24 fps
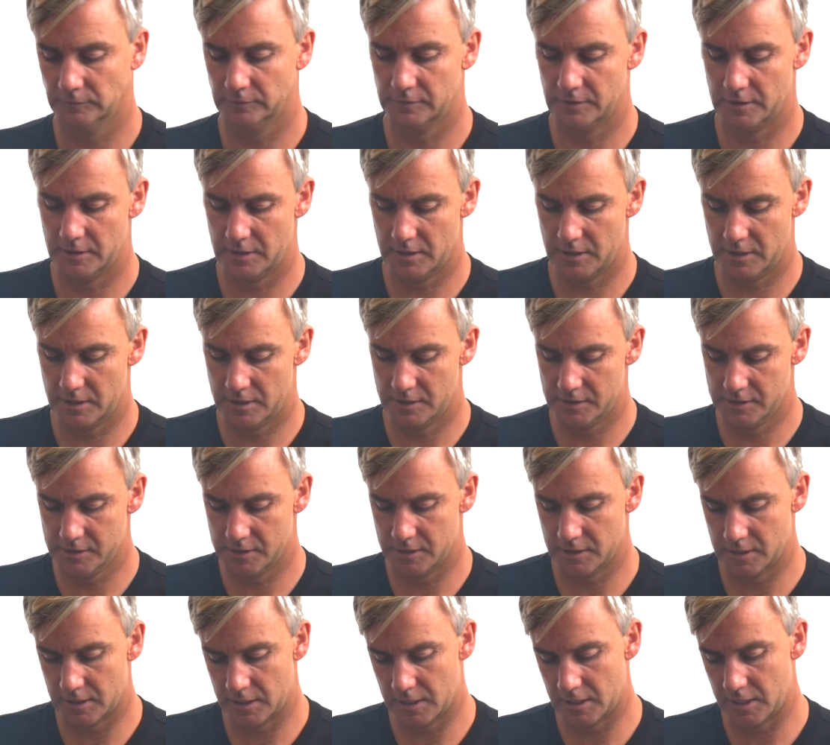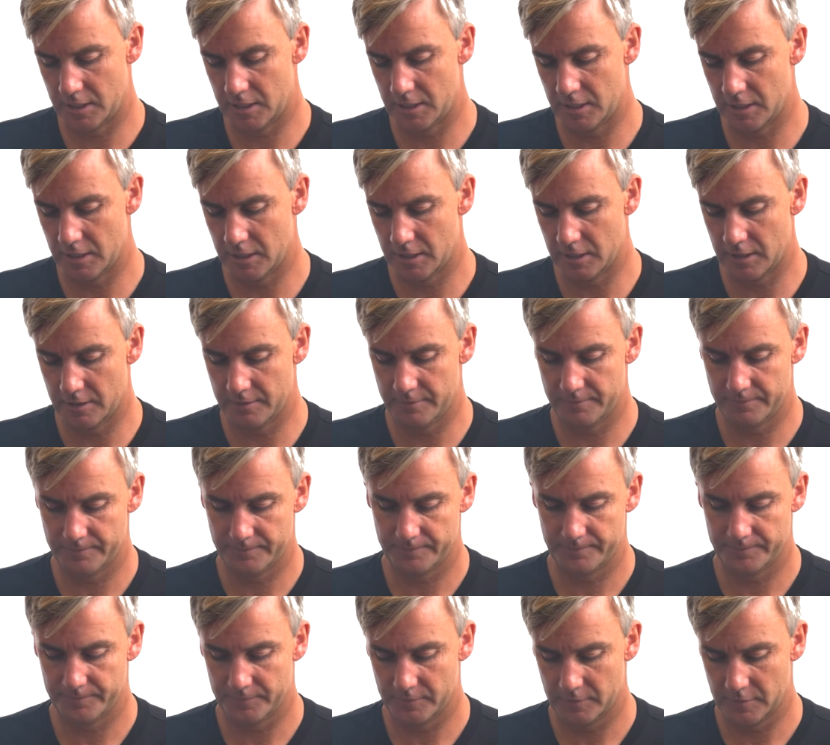It is a
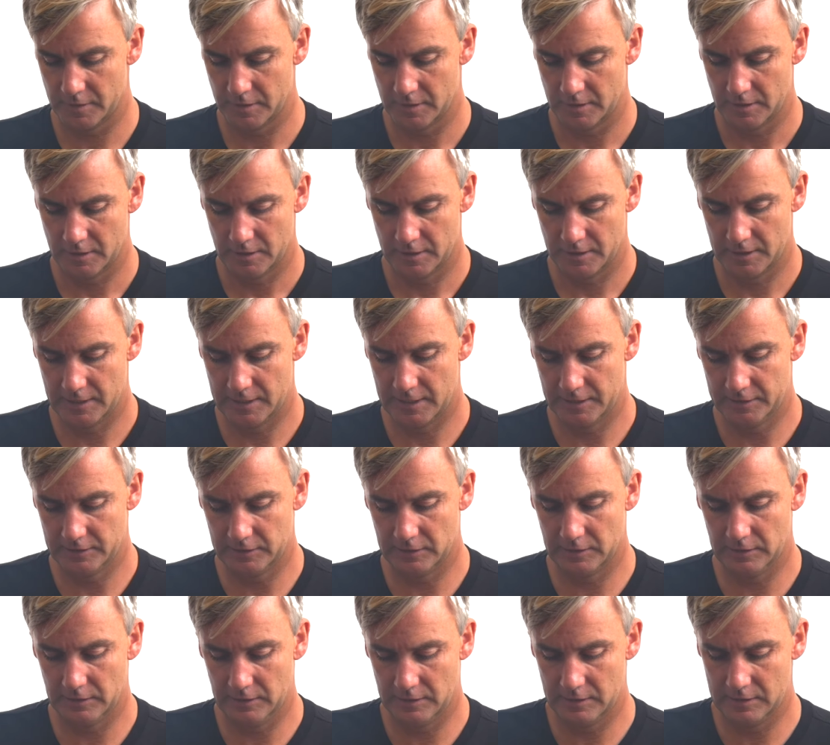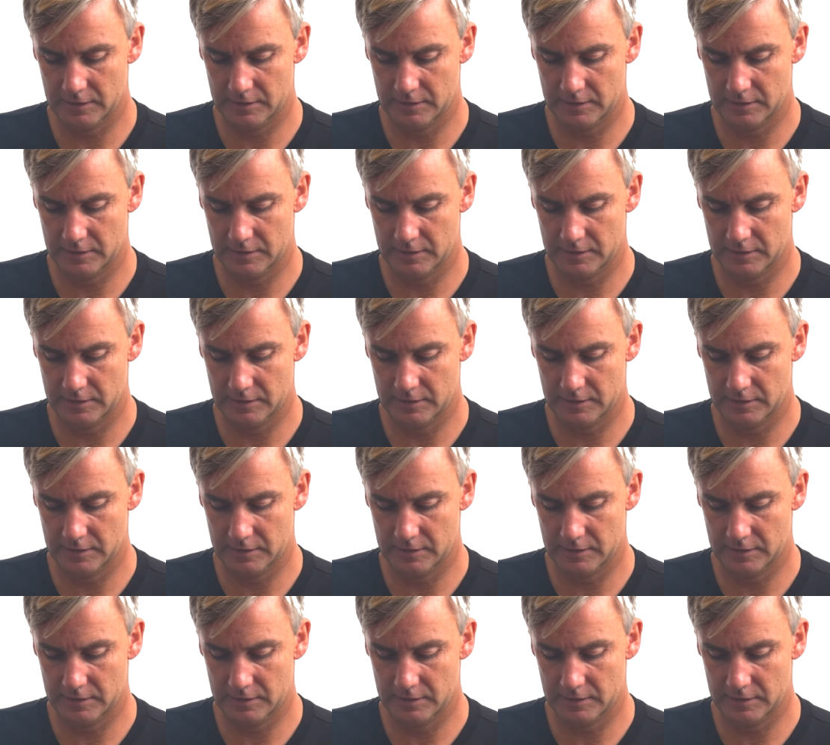little